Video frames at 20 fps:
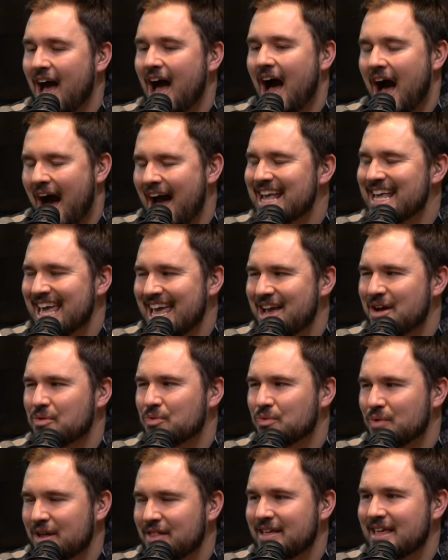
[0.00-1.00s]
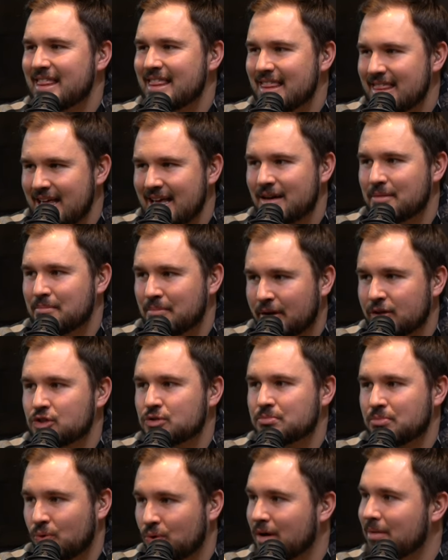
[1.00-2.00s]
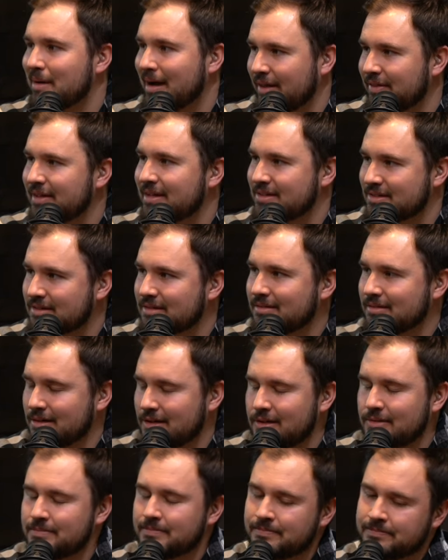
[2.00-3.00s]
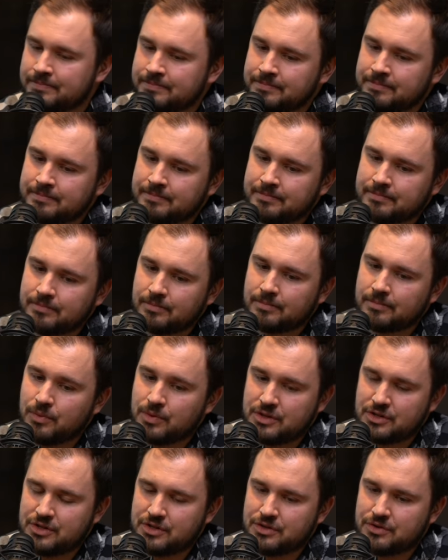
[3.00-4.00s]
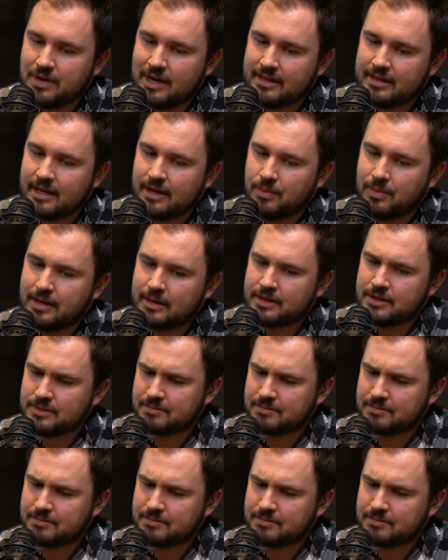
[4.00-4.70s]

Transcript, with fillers: I can't really think much more about this. Yep. You know, yep. which is a strength, not a weakness.